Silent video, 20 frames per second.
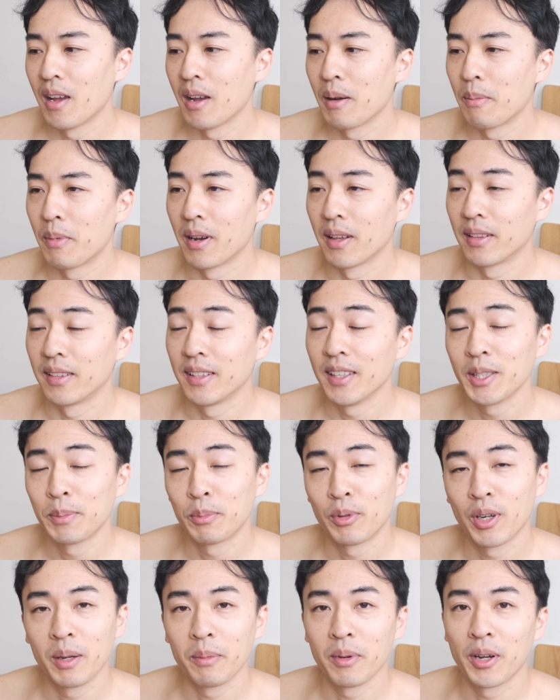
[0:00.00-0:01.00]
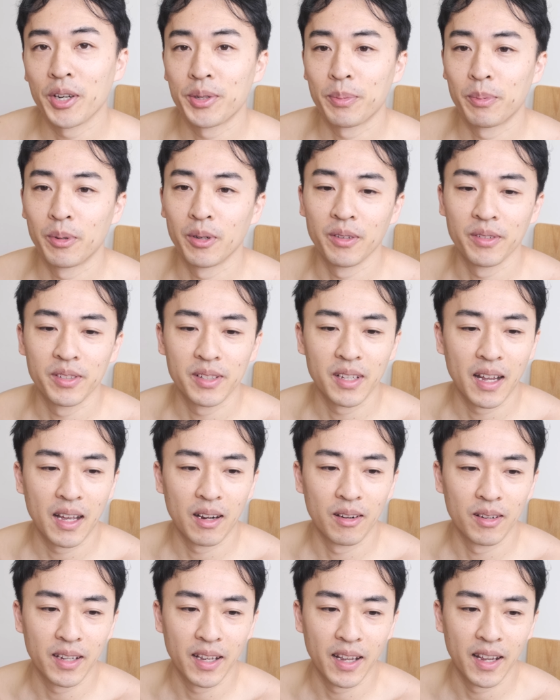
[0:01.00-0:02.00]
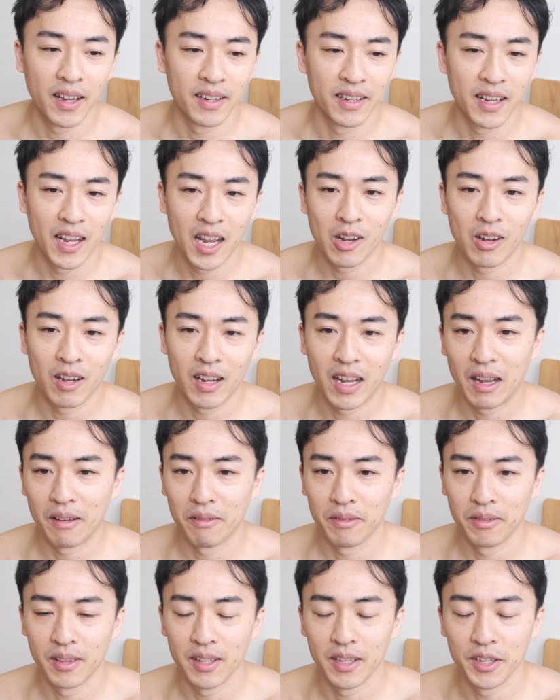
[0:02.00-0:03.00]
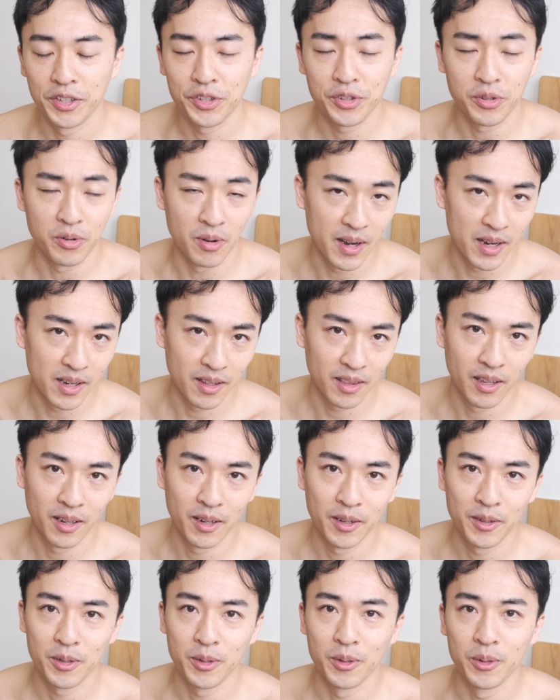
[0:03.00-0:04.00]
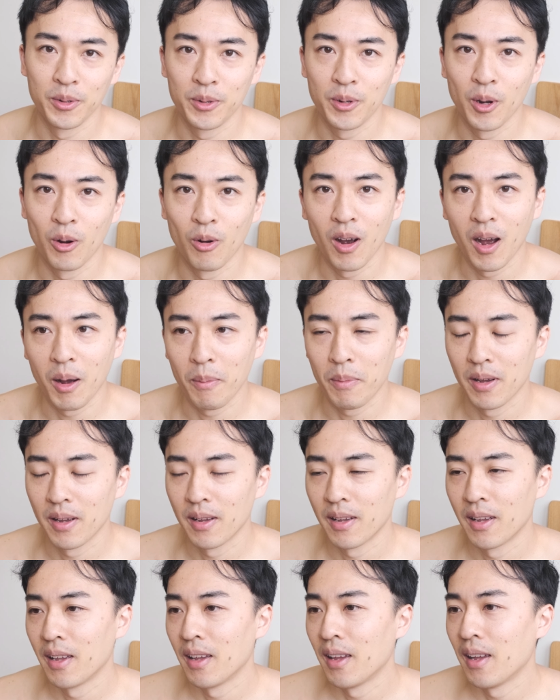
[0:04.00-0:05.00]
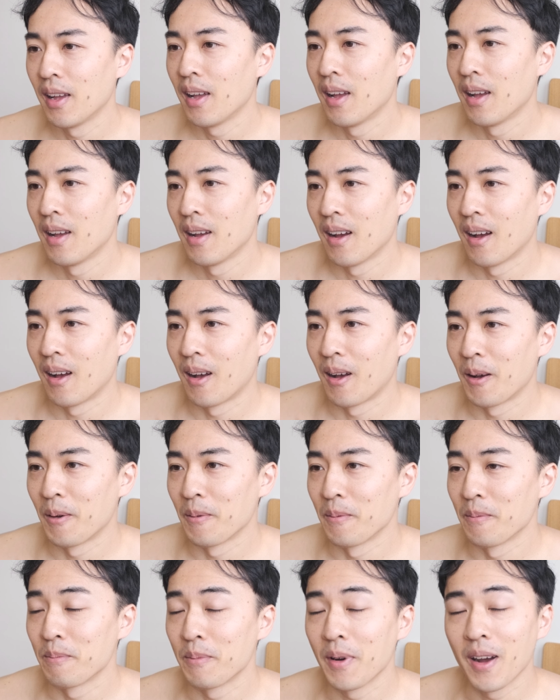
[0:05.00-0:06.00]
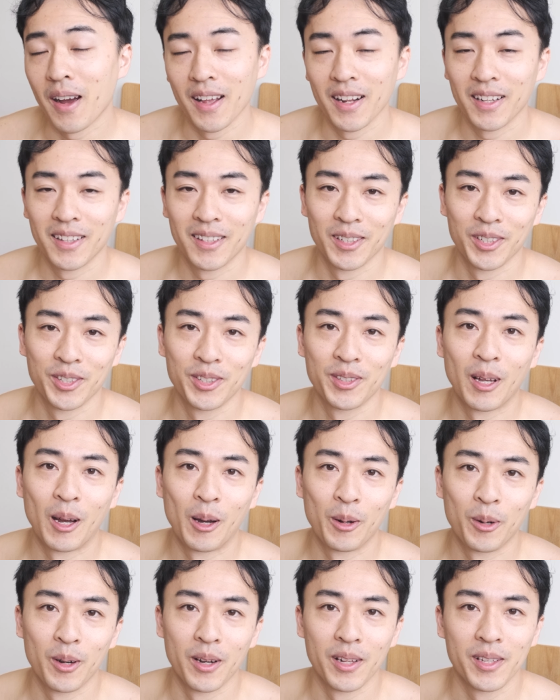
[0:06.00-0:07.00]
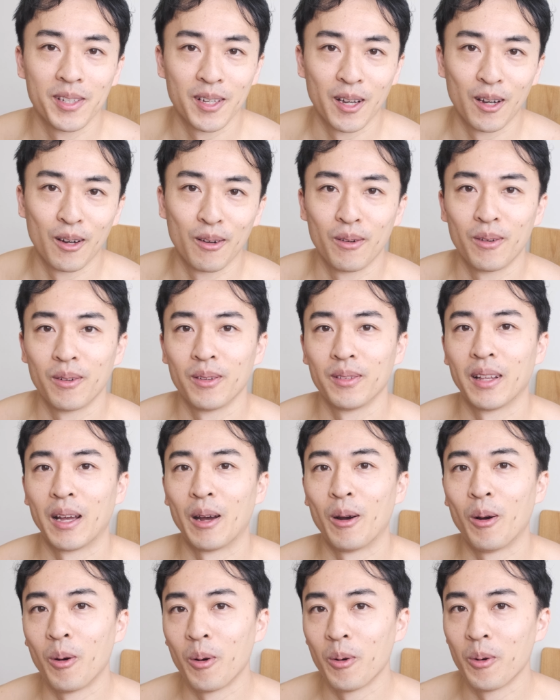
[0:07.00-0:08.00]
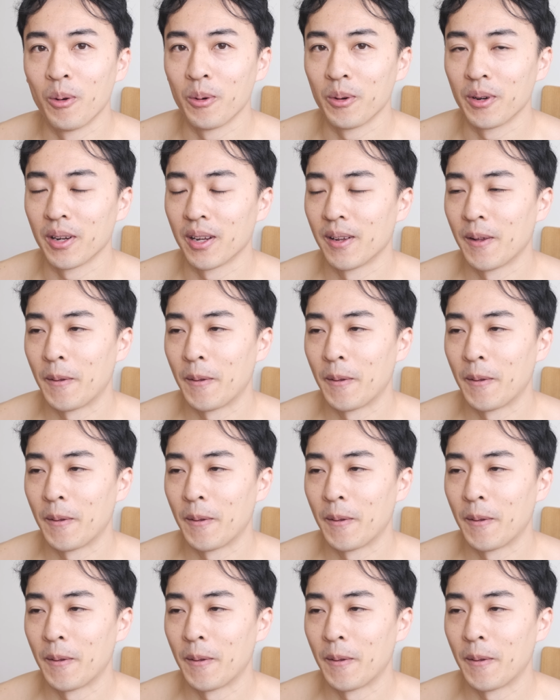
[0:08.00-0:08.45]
But this pretty much proves that, okay, now I have the strength to go up. But the Stalder itself, the hold,